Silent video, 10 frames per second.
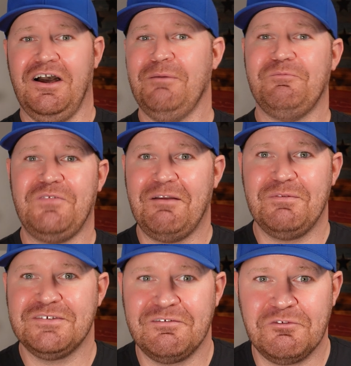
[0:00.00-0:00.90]
up
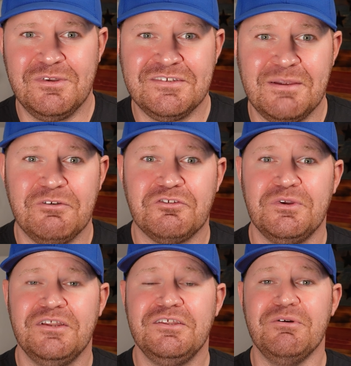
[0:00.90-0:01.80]
5% from December of
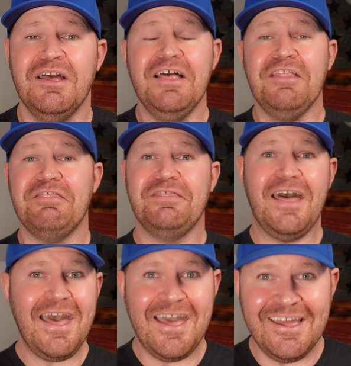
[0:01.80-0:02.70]
22.
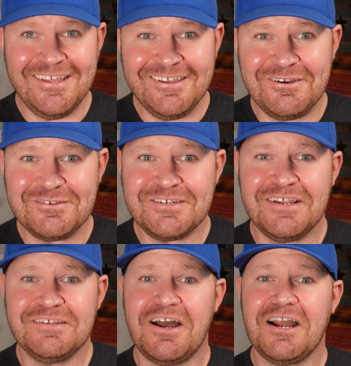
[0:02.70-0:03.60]
Then he goes on
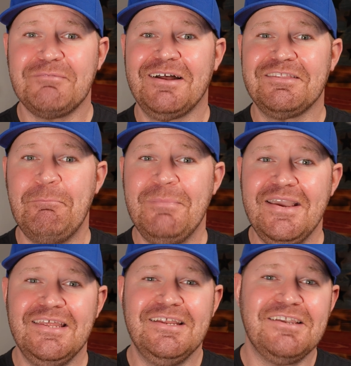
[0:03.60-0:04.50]
to talk about the
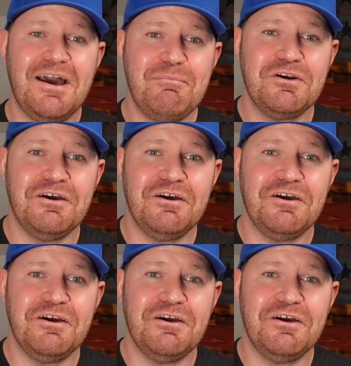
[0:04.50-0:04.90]
median number